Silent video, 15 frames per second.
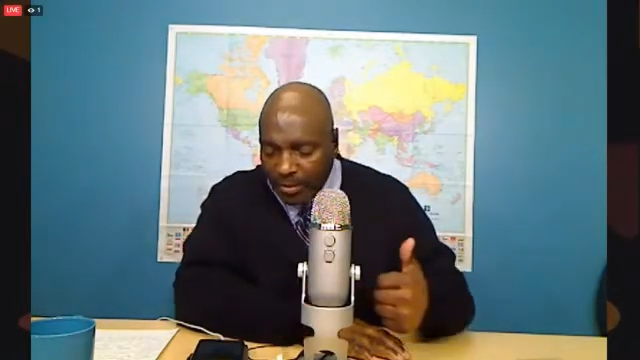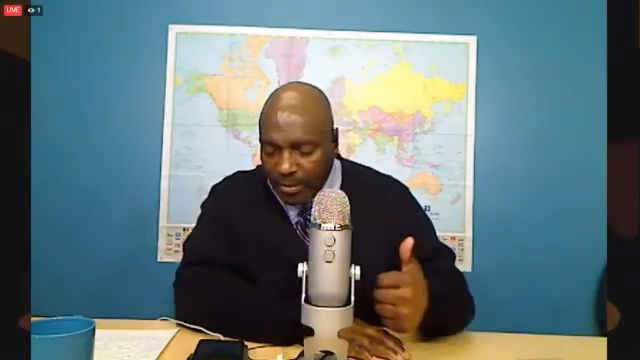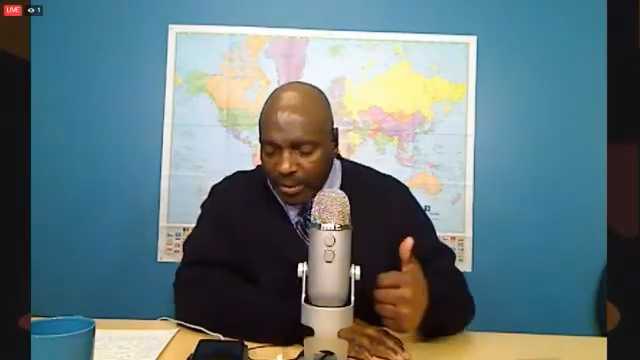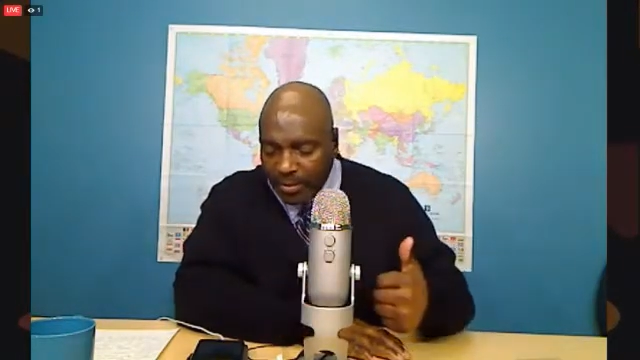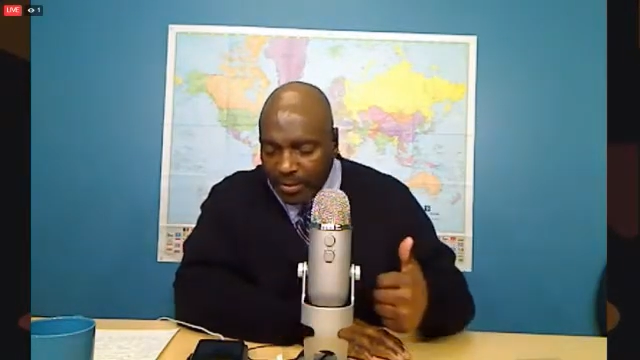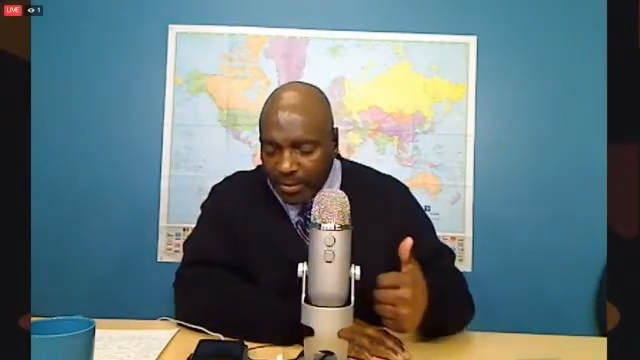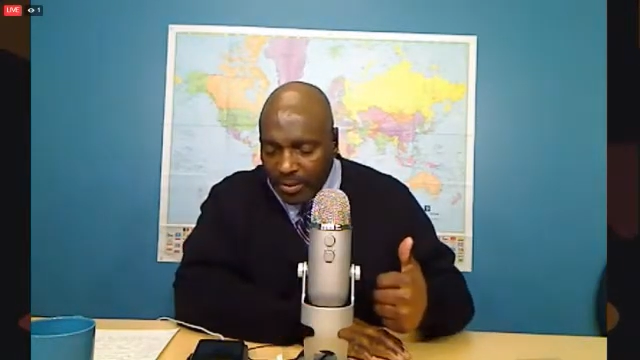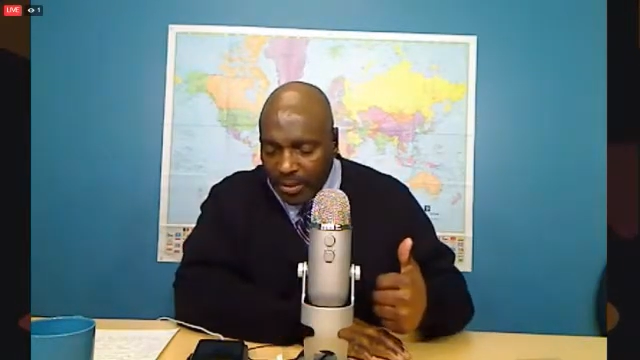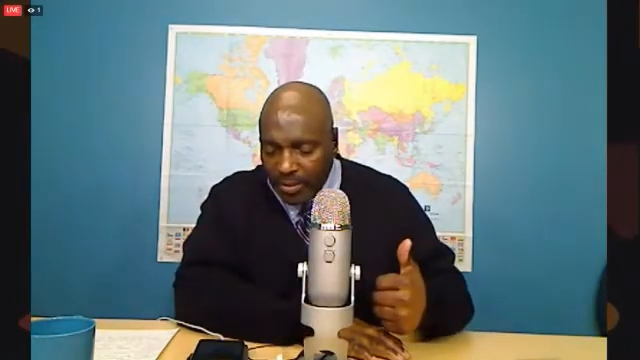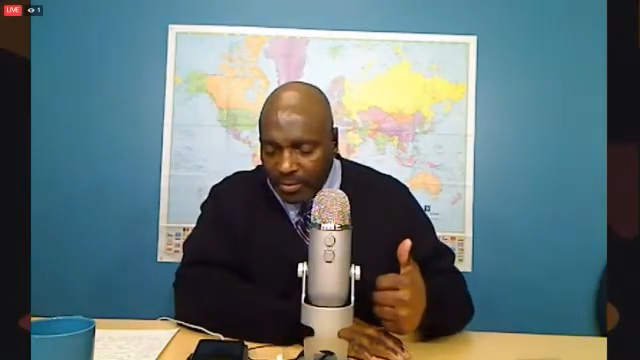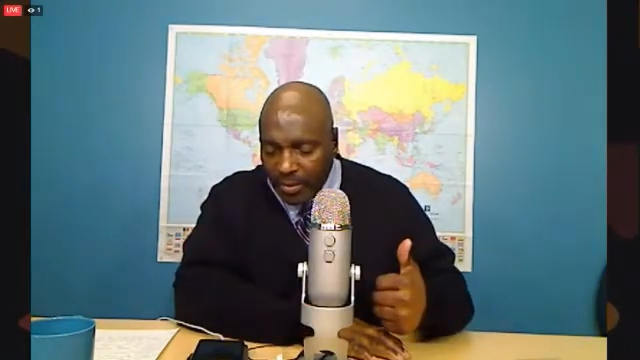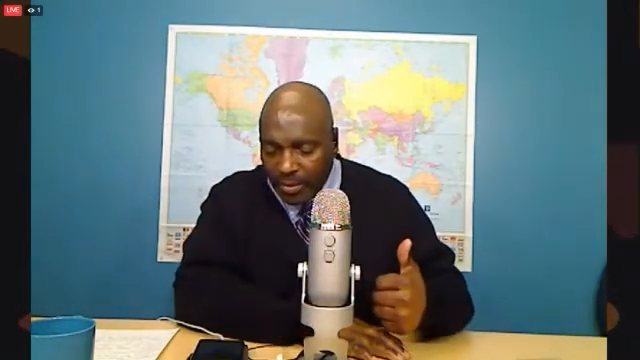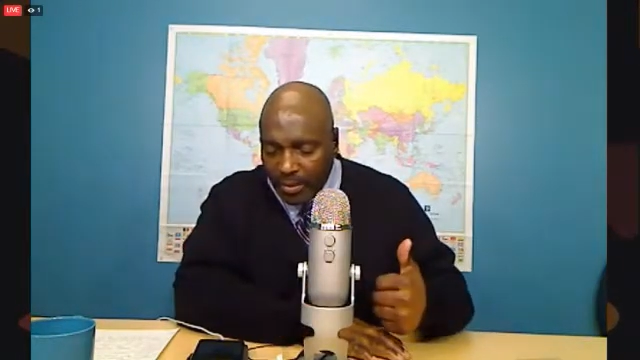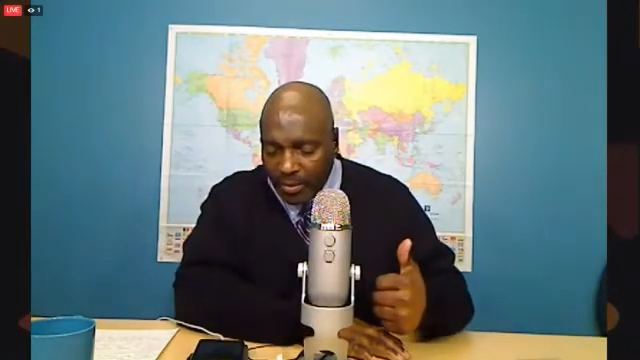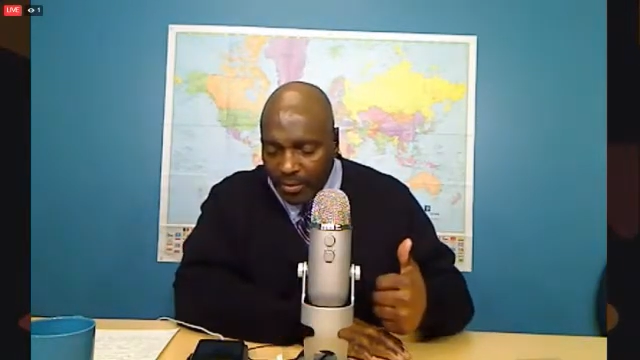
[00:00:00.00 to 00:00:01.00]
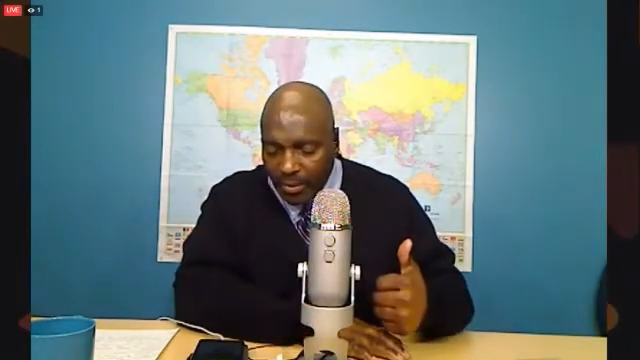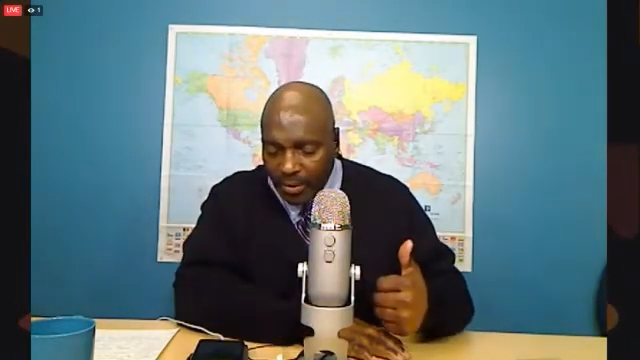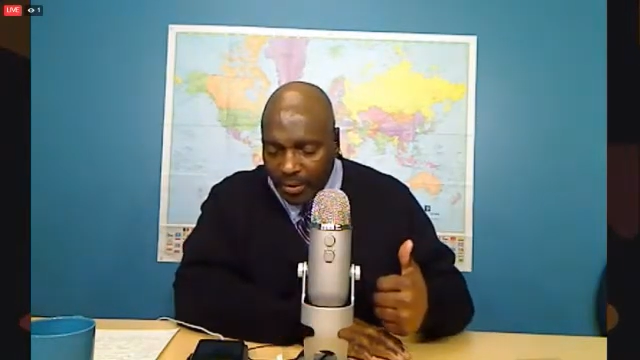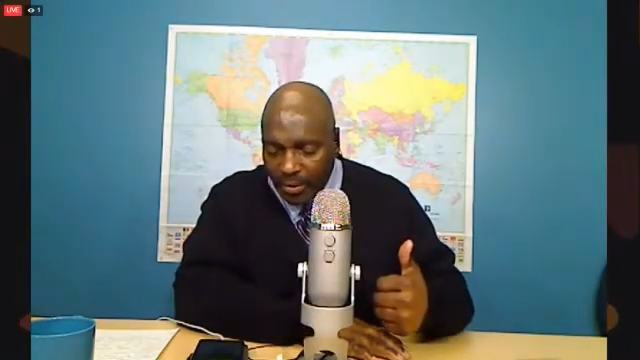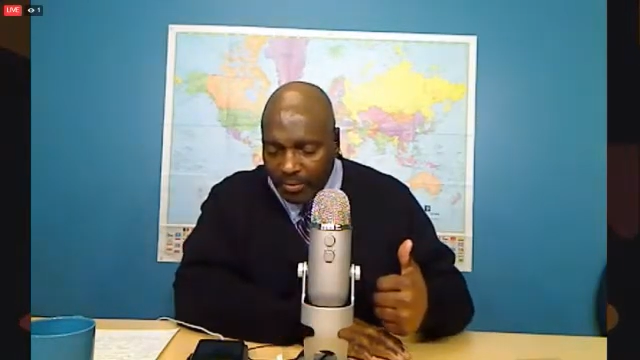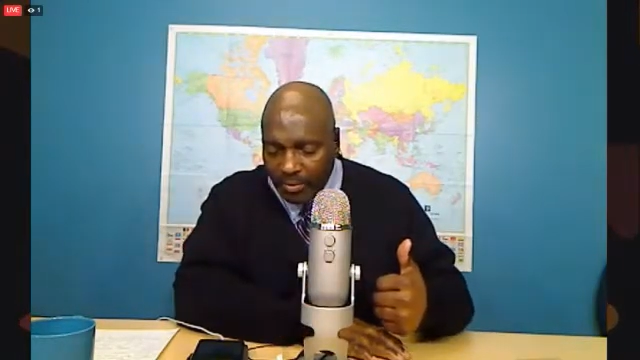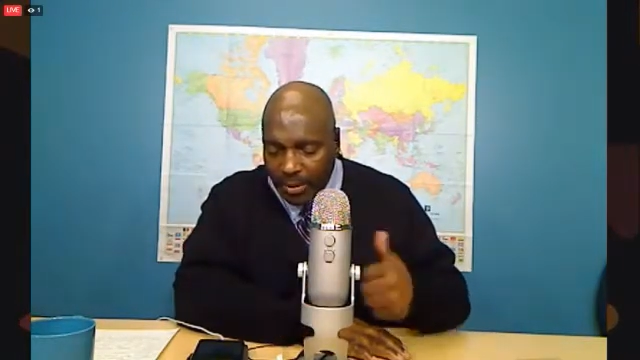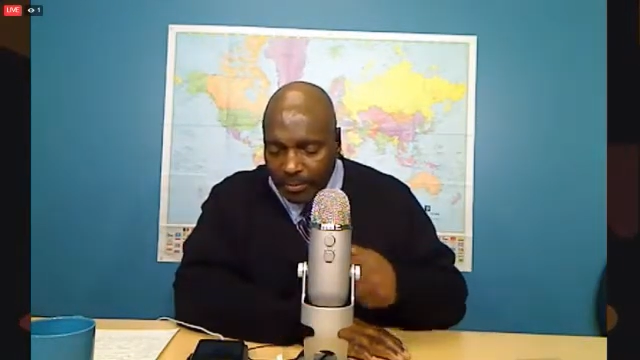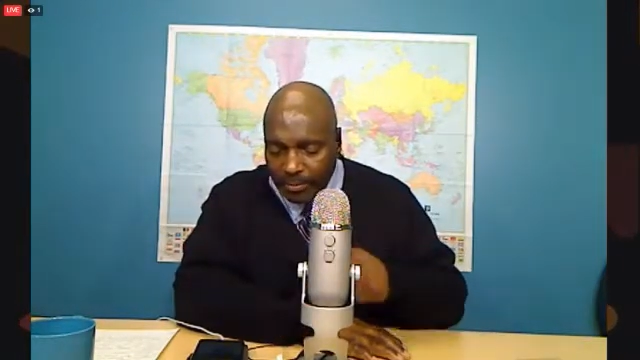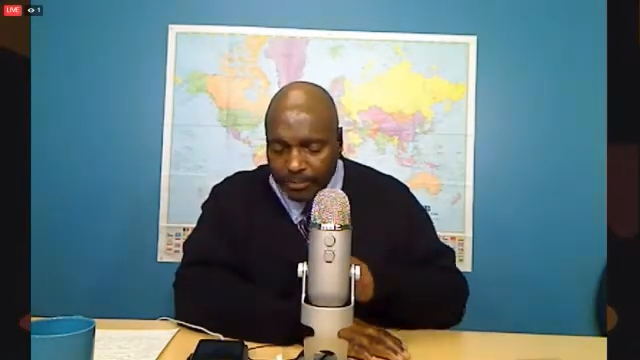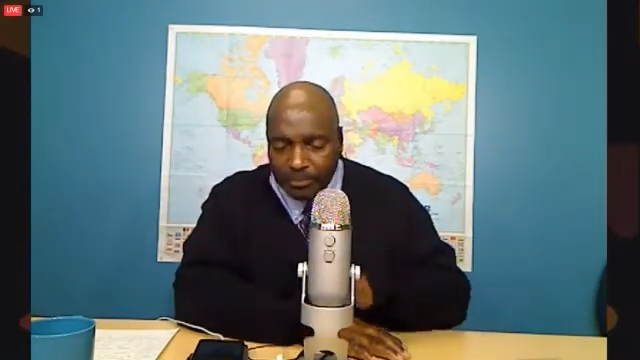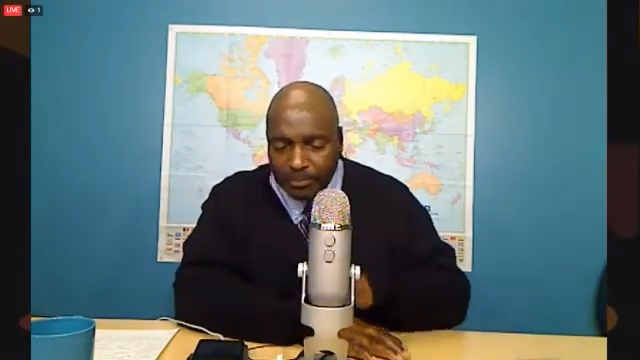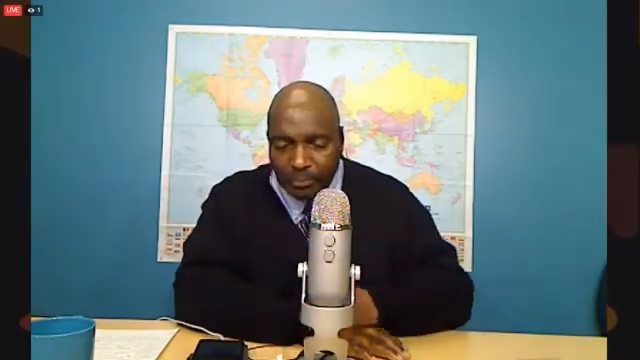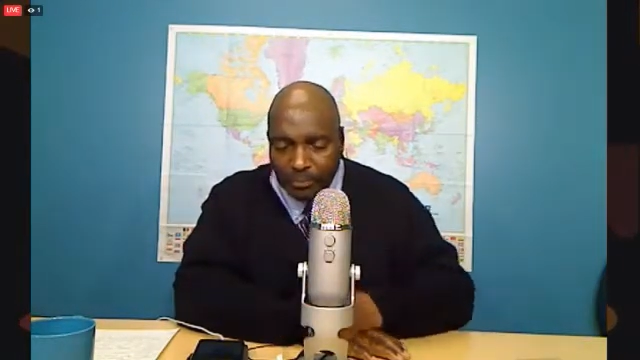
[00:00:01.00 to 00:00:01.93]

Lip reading: Daisy gave me the thumbs up